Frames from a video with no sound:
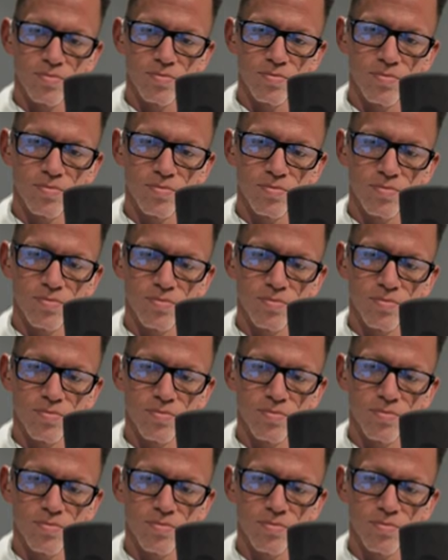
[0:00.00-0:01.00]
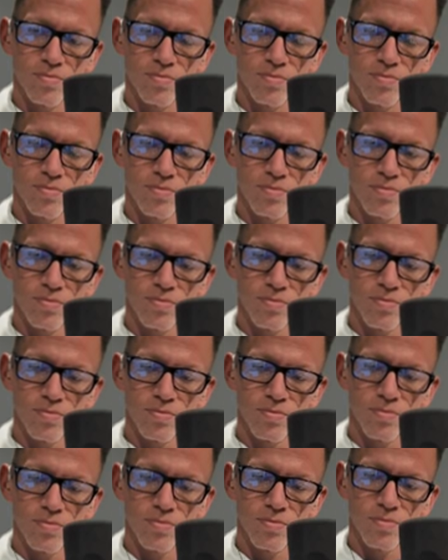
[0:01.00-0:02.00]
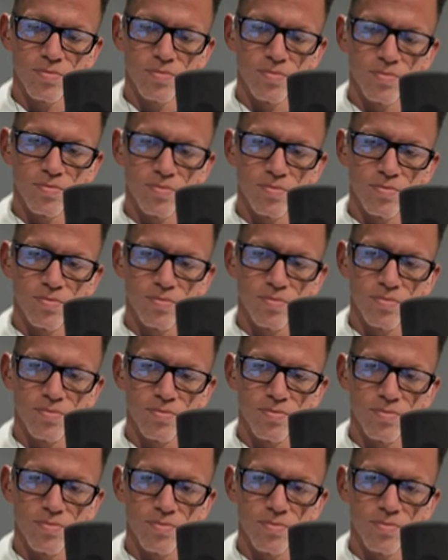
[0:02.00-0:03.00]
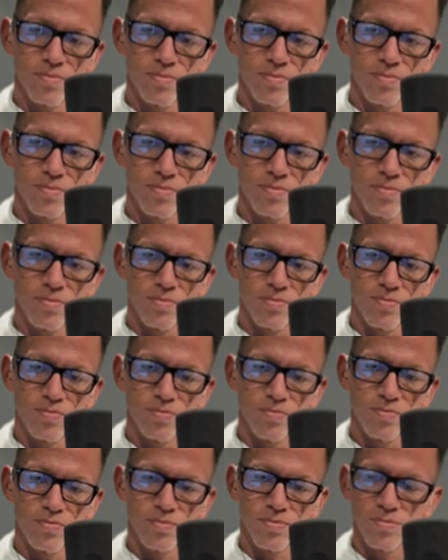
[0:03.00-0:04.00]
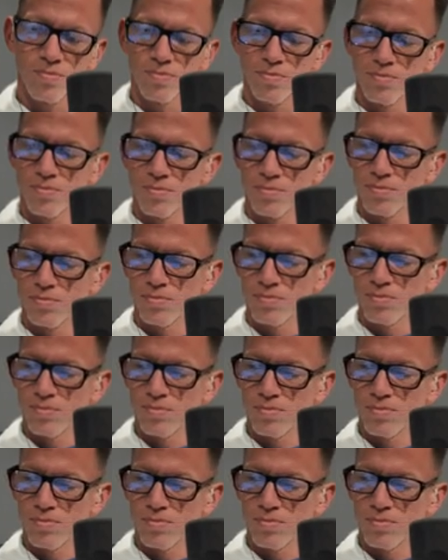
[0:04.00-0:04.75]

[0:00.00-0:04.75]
This person isn't speaking.